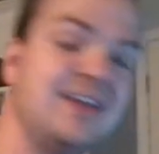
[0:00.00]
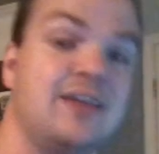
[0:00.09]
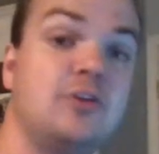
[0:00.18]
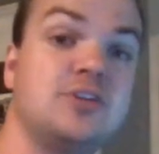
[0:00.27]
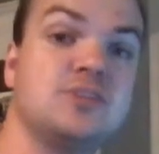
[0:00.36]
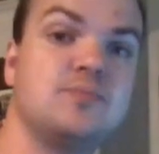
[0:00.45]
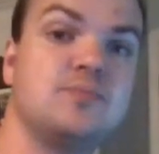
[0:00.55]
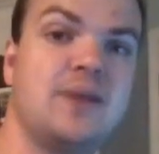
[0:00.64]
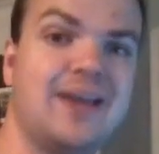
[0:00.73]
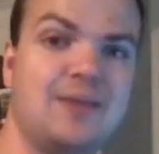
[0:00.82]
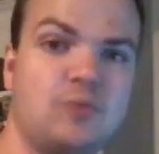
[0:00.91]
Now, it does,
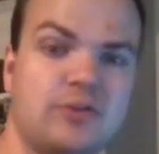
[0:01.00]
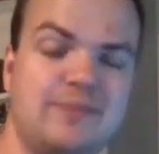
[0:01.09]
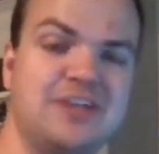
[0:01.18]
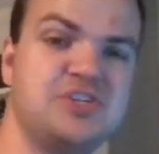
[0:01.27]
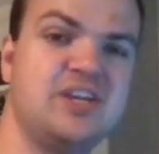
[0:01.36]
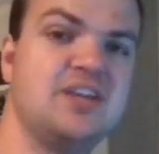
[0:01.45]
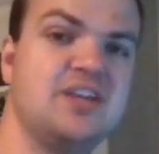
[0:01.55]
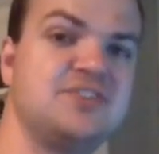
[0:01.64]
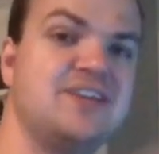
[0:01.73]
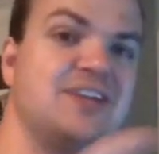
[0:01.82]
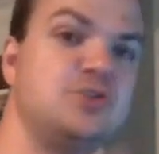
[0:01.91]
again, worth mentioning,
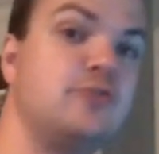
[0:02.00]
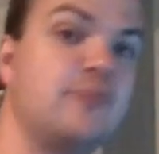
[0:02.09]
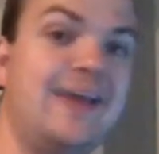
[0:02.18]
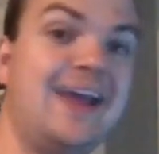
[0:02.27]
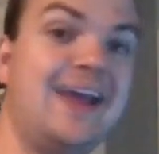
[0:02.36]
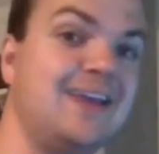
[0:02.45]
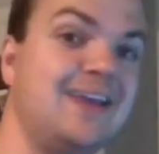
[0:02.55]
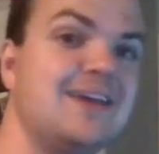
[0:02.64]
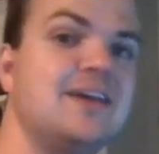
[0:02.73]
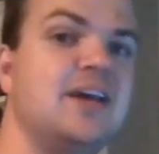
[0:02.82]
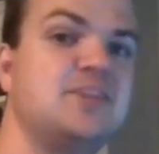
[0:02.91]
it's not 2 from any.